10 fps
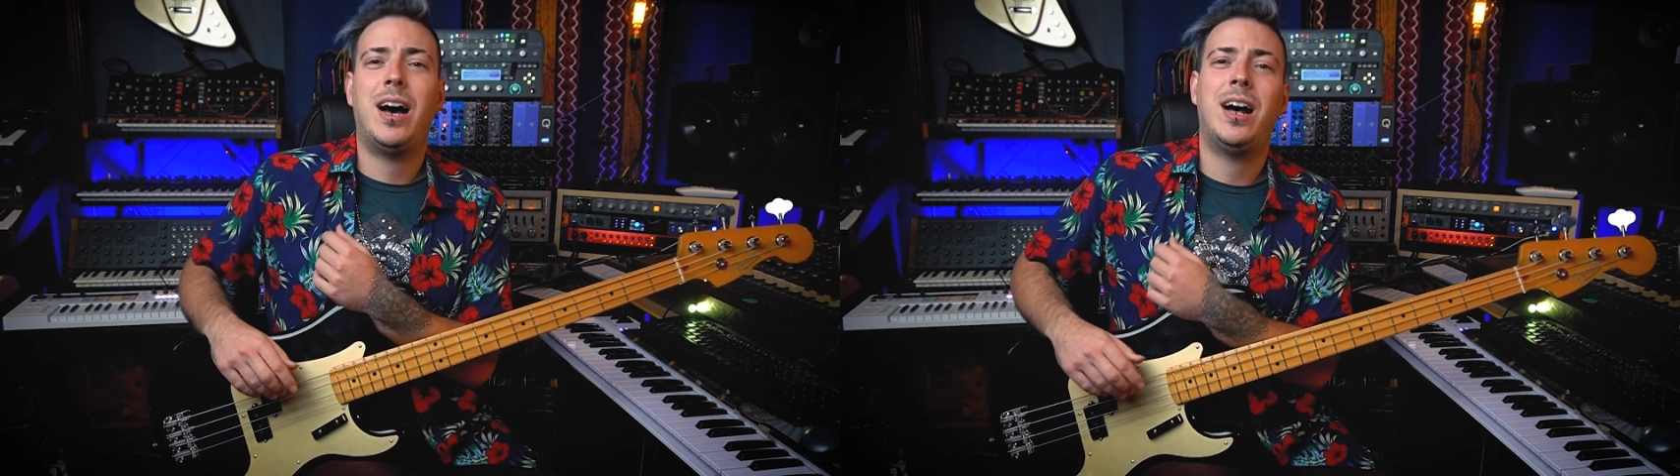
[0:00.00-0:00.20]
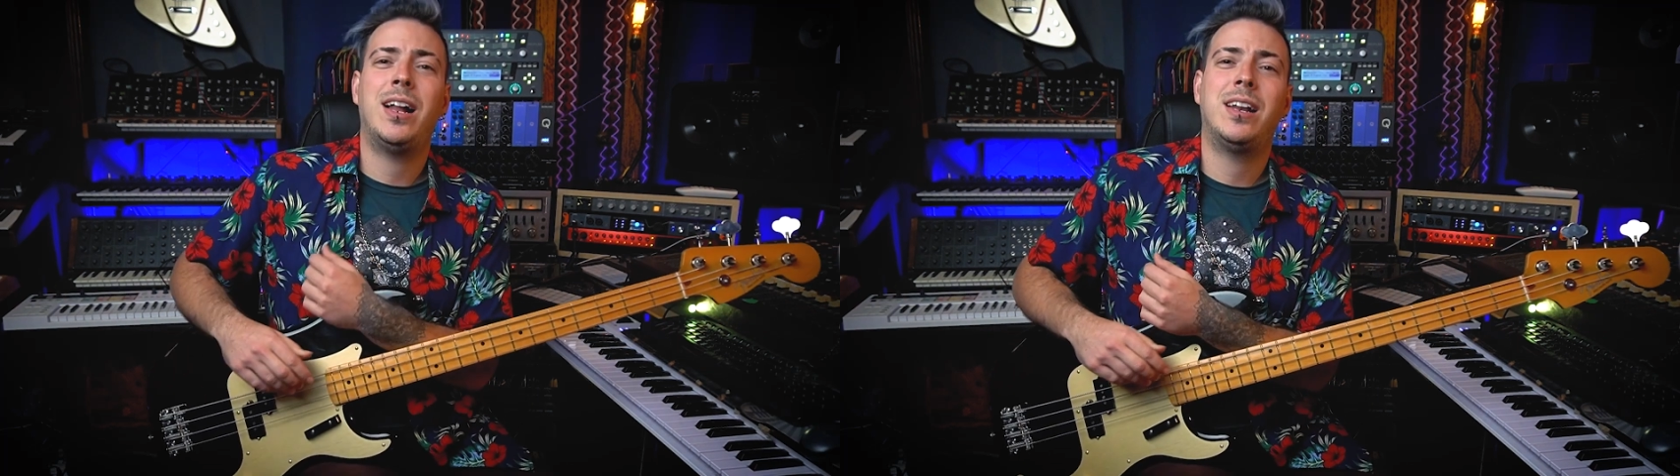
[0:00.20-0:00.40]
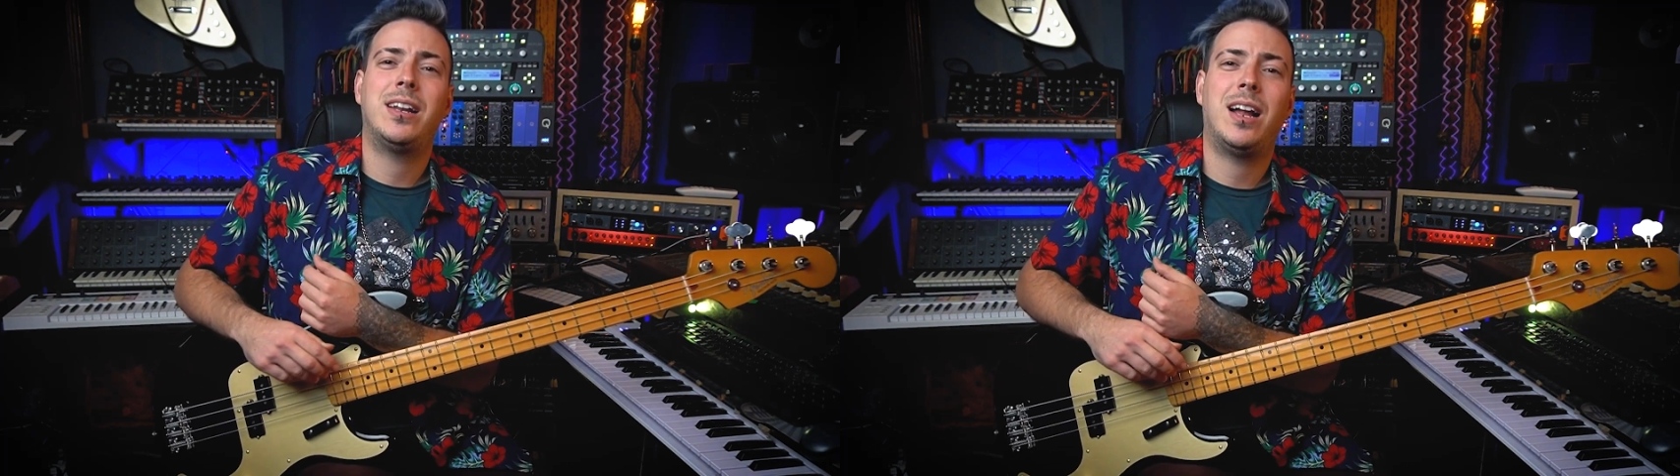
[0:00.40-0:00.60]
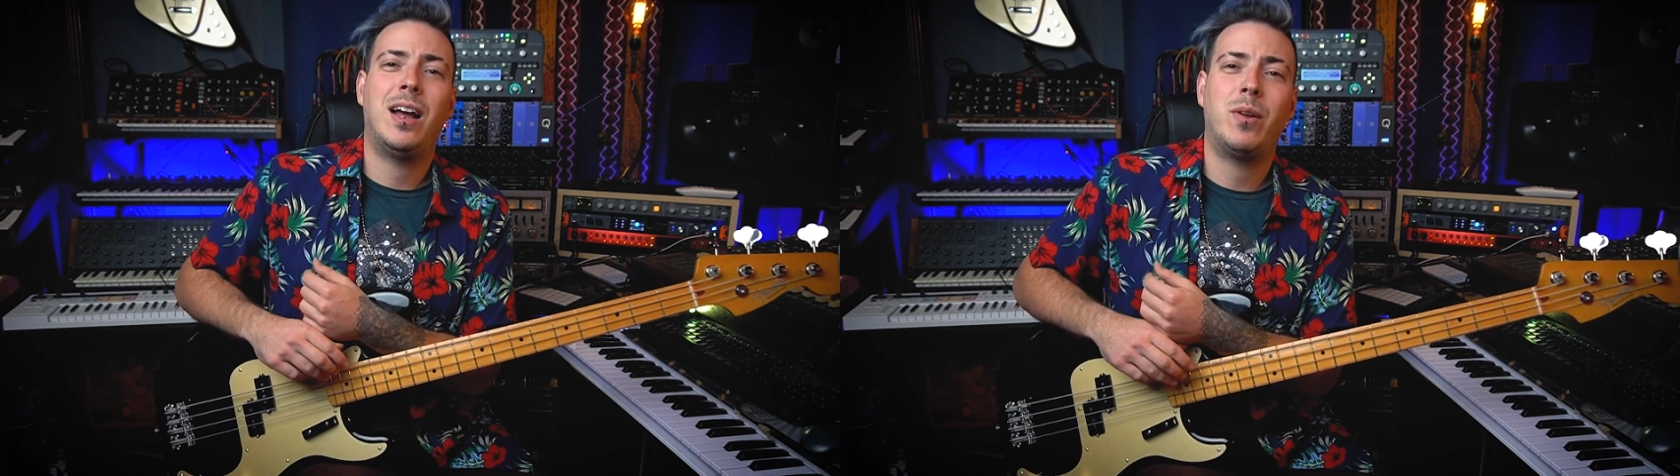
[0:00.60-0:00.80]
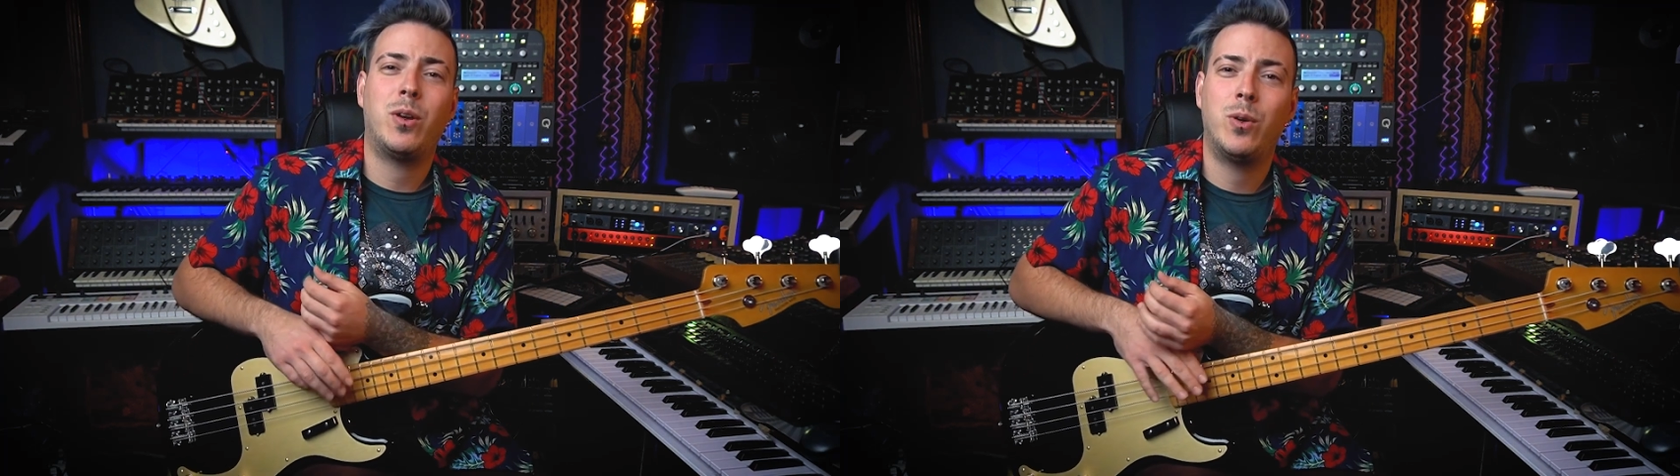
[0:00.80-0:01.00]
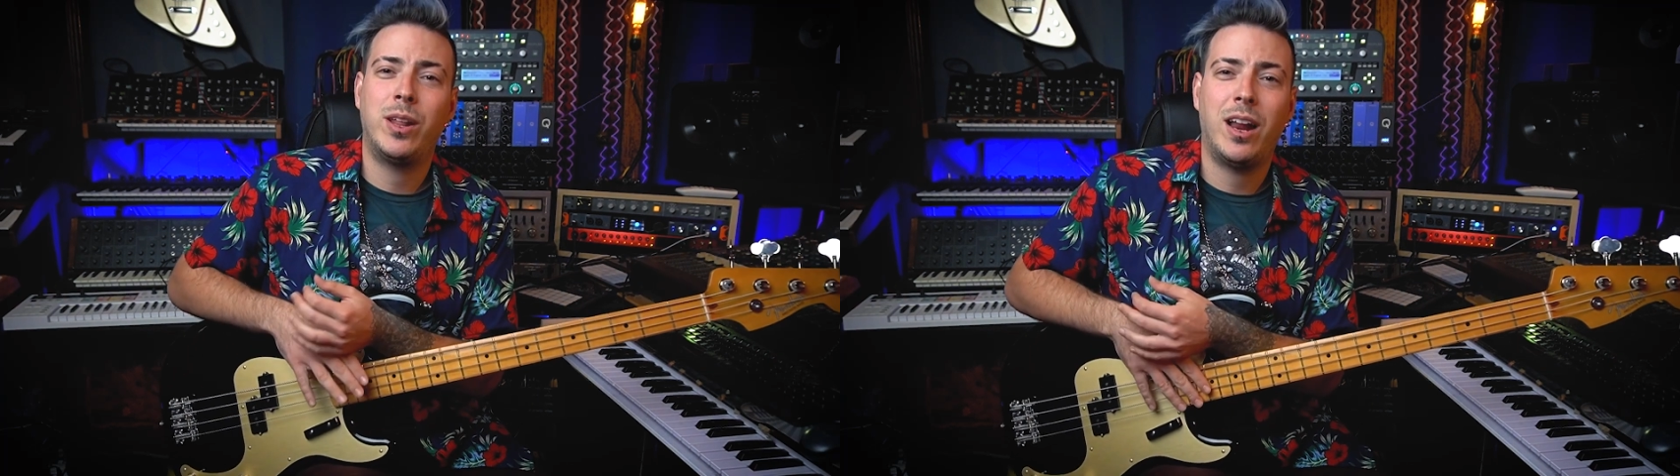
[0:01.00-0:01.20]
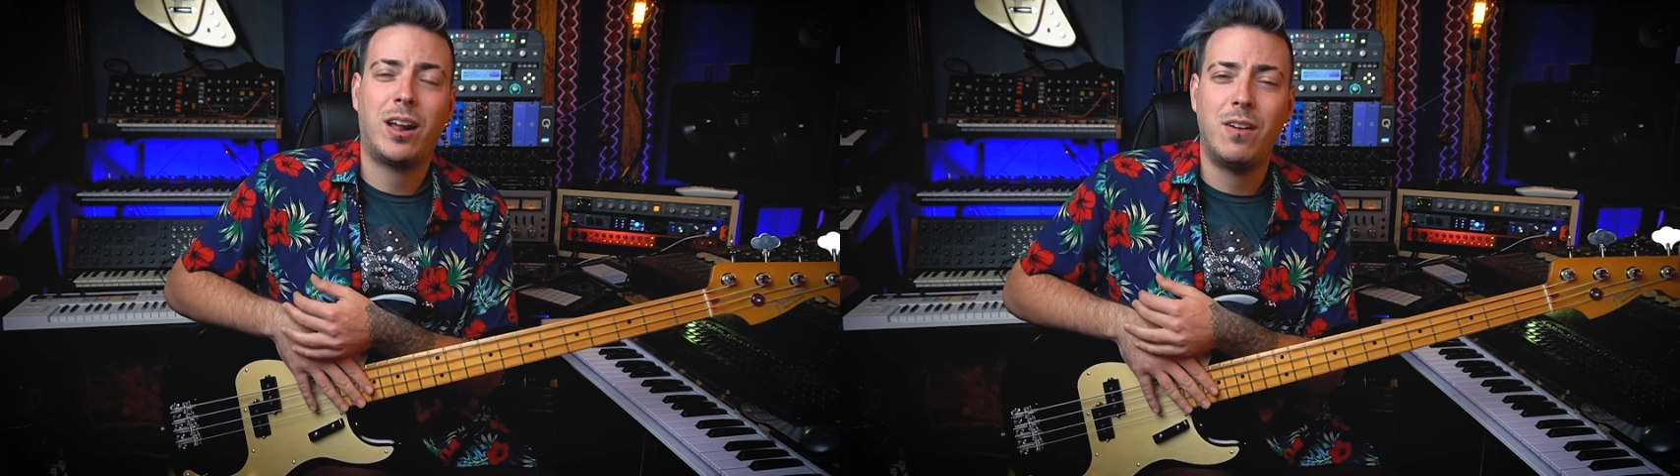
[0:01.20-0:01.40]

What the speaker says: And I recorded a